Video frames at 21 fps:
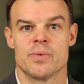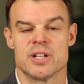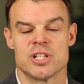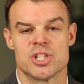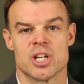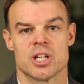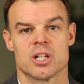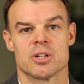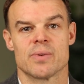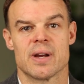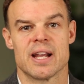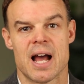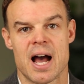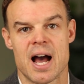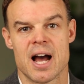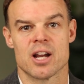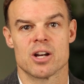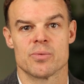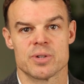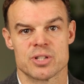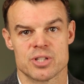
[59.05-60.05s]
and generate
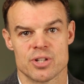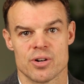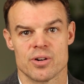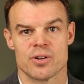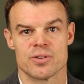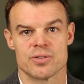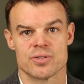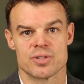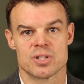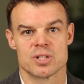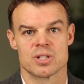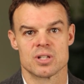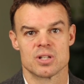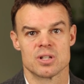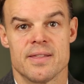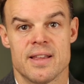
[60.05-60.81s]
higher returns.